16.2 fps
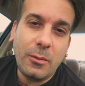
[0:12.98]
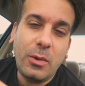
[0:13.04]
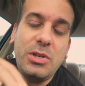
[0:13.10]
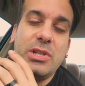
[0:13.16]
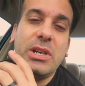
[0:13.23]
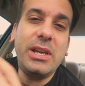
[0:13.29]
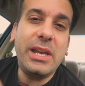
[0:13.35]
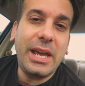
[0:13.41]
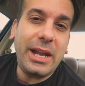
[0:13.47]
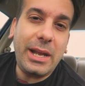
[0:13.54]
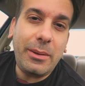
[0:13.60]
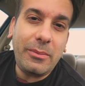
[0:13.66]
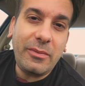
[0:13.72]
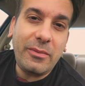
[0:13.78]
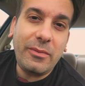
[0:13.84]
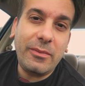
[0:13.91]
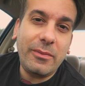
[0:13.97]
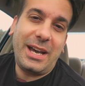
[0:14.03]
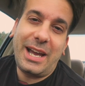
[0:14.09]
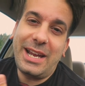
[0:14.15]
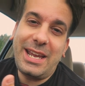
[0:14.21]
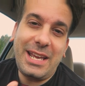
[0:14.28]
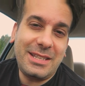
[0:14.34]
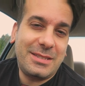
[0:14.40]
What you can get him.
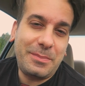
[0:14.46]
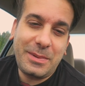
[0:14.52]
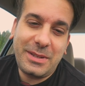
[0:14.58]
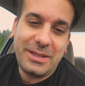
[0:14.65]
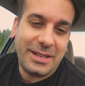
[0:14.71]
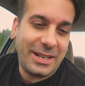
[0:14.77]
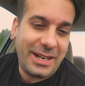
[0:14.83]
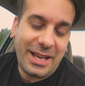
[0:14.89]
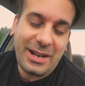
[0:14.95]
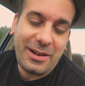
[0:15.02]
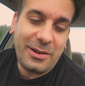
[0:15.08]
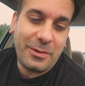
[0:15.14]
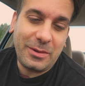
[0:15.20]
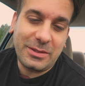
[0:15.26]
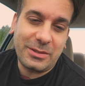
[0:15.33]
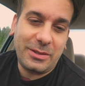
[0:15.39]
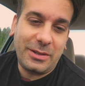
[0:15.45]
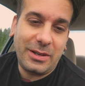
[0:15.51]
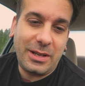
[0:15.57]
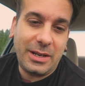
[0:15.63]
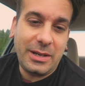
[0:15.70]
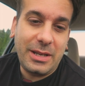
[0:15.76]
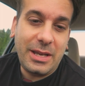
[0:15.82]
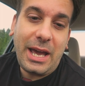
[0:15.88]
I can't speak today. I don't know what's going
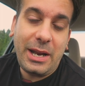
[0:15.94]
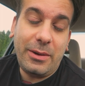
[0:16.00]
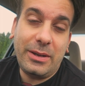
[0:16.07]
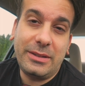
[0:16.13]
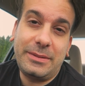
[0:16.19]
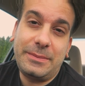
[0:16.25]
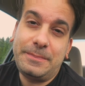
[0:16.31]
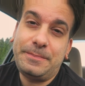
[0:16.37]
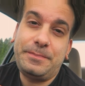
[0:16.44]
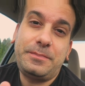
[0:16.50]
on. Anyways.